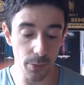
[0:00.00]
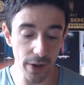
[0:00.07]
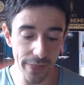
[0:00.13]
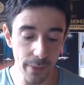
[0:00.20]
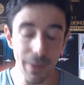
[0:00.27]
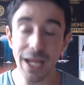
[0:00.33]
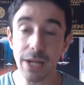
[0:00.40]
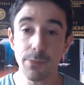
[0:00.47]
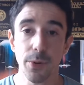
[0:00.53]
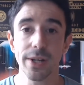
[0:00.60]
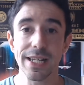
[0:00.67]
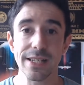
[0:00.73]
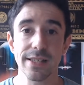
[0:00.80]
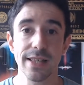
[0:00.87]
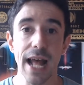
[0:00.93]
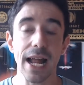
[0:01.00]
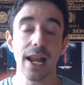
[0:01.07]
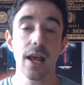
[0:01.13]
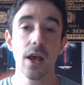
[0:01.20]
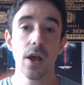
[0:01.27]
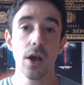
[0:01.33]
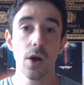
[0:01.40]
But the main point is
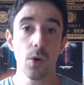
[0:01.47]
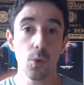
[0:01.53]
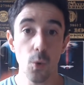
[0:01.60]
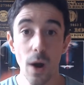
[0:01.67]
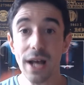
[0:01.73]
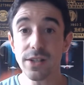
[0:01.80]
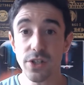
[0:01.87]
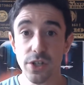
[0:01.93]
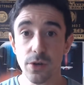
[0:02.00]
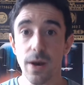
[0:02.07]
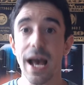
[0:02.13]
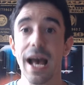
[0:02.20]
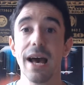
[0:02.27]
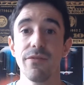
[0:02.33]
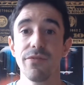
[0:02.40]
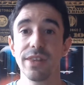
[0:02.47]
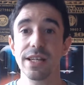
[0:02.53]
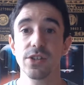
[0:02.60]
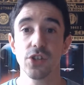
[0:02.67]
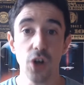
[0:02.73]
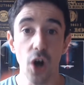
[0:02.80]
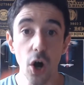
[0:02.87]
that once you have
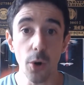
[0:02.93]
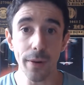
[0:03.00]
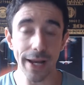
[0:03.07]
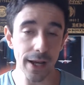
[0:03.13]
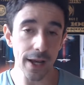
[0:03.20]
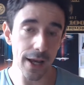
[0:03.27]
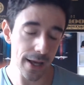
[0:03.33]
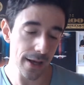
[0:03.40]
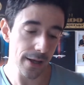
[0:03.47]
this going,